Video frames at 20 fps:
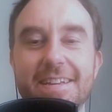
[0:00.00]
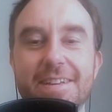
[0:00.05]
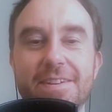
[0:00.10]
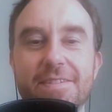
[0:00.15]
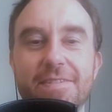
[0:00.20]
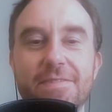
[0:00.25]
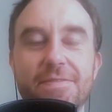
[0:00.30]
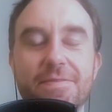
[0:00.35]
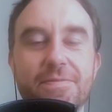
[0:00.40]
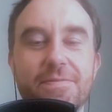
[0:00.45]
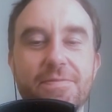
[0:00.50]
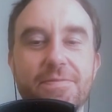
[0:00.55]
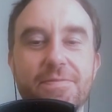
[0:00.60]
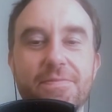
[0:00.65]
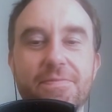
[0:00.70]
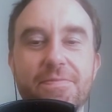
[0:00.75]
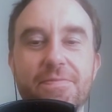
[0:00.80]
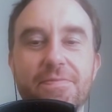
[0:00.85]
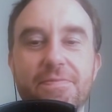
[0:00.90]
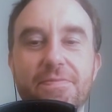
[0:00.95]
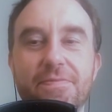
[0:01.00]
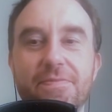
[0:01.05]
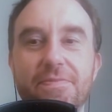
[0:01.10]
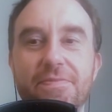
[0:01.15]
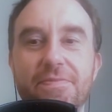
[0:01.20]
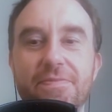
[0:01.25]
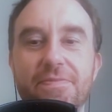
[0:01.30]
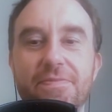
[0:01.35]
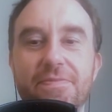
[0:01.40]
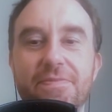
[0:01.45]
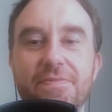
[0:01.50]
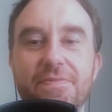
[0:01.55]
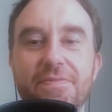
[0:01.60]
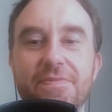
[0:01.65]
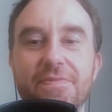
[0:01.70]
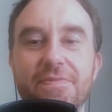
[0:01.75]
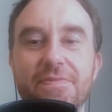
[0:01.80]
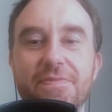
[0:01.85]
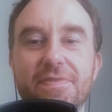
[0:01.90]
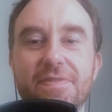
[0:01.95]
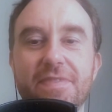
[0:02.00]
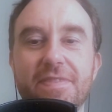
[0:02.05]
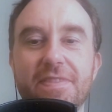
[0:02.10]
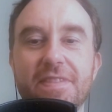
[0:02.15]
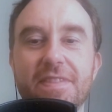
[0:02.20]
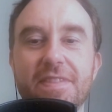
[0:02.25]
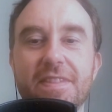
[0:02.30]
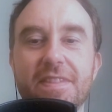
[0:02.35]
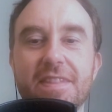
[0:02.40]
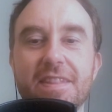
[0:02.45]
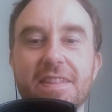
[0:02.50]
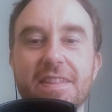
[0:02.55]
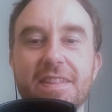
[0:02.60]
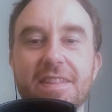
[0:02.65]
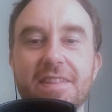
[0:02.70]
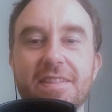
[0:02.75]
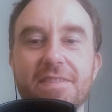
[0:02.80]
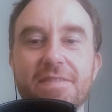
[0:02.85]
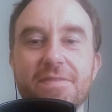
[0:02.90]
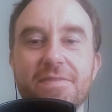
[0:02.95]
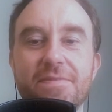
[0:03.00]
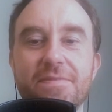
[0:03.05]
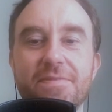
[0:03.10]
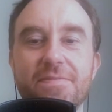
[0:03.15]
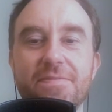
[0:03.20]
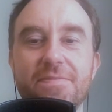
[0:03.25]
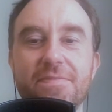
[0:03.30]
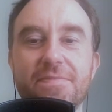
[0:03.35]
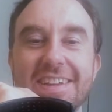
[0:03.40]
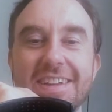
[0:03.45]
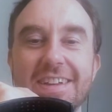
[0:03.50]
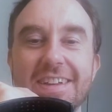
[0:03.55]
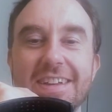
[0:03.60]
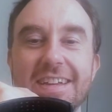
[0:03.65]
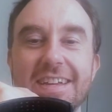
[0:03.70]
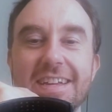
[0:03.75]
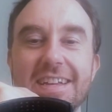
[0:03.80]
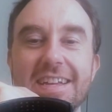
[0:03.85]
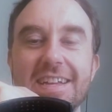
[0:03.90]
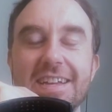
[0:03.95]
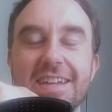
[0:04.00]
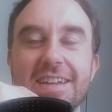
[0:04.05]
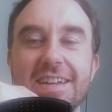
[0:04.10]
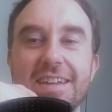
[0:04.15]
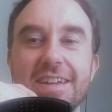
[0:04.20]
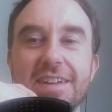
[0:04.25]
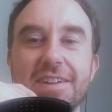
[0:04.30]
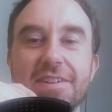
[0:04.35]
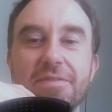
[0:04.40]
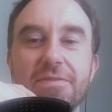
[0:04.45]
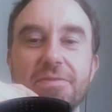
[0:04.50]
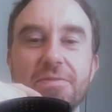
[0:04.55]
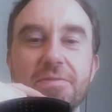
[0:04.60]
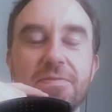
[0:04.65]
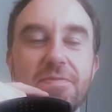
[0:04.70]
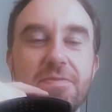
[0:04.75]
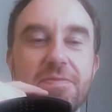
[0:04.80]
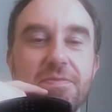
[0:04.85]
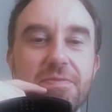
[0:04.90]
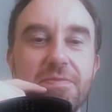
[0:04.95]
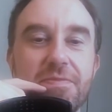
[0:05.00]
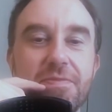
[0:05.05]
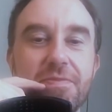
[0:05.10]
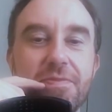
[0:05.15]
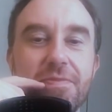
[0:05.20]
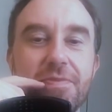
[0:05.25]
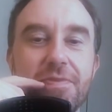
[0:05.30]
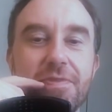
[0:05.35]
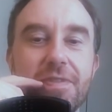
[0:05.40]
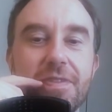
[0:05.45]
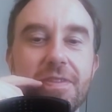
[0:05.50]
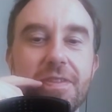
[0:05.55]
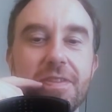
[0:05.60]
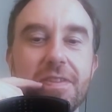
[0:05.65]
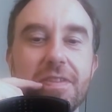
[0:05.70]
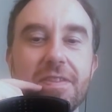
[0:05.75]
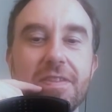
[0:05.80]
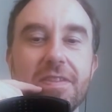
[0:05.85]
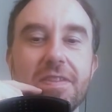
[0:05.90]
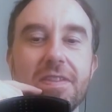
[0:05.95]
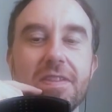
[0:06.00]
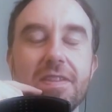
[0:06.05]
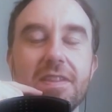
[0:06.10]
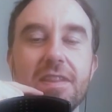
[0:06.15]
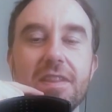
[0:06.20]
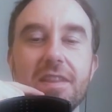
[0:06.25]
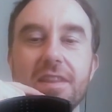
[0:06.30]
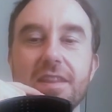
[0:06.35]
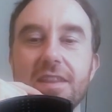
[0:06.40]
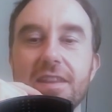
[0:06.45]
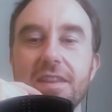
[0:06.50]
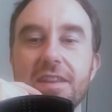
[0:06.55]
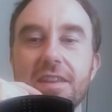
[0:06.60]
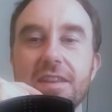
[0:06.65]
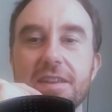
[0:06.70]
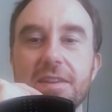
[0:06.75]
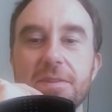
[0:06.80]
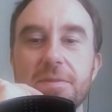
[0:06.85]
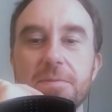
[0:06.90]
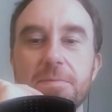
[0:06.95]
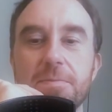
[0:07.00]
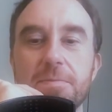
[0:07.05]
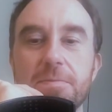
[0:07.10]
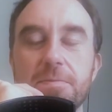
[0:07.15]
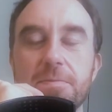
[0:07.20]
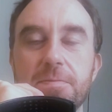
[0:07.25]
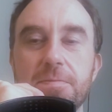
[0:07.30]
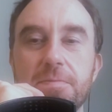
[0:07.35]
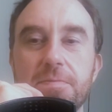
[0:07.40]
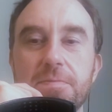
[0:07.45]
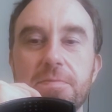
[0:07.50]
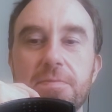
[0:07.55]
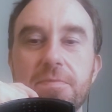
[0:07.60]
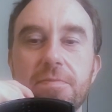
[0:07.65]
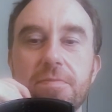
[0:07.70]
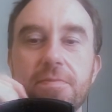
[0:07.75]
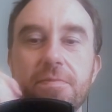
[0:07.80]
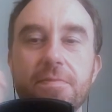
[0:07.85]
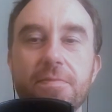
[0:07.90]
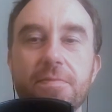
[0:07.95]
No words are spoken by the person on screen.